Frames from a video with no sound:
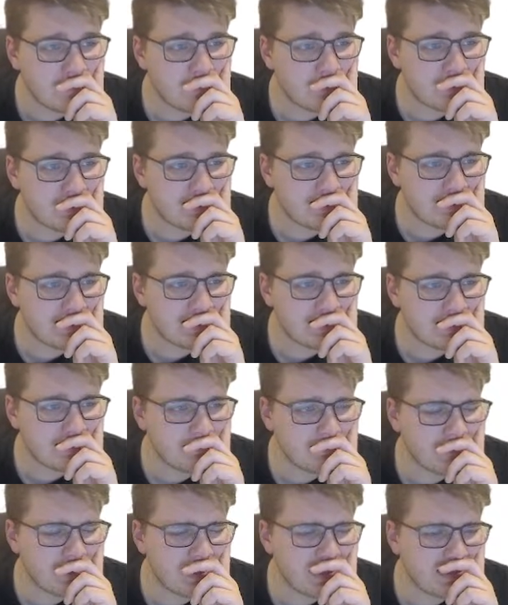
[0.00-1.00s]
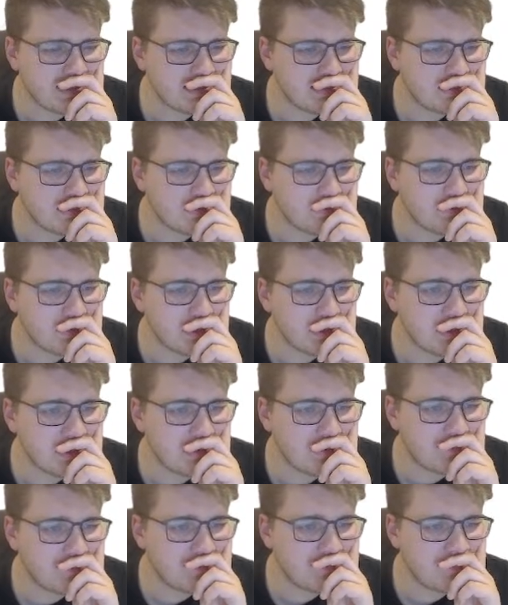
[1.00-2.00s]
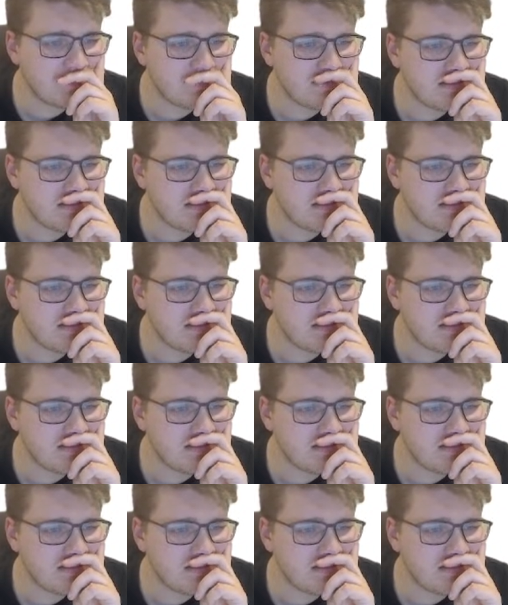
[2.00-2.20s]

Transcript: 46 megs, not big enough.